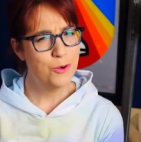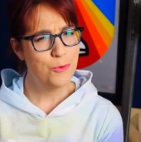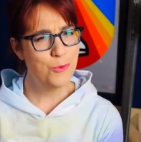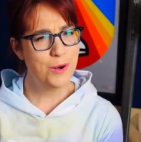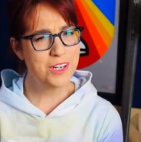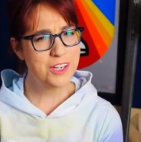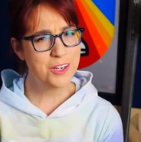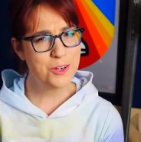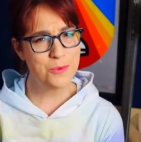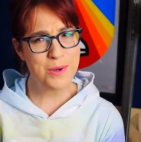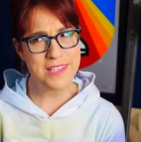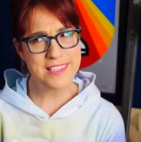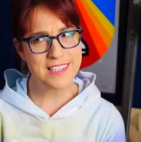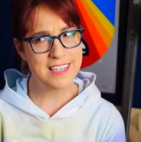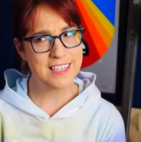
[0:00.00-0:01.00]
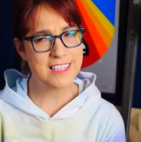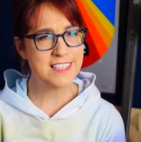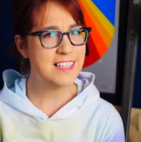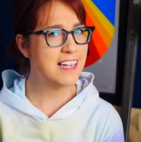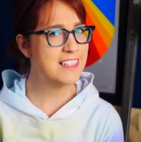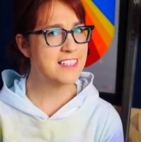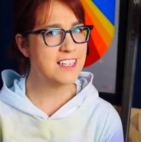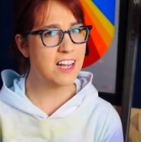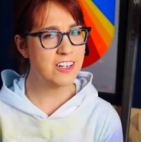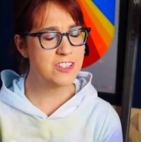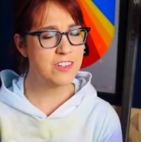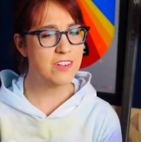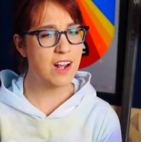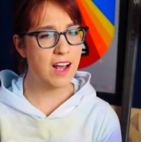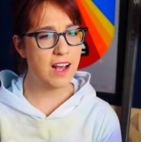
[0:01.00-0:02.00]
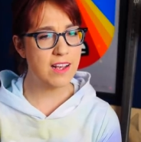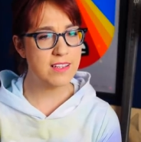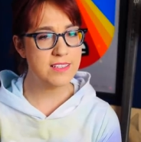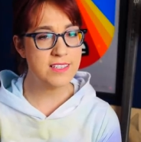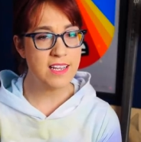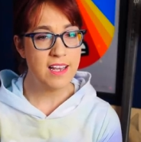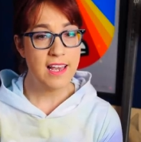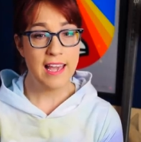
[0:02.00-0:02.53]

What a coincidence that Dr. Oz,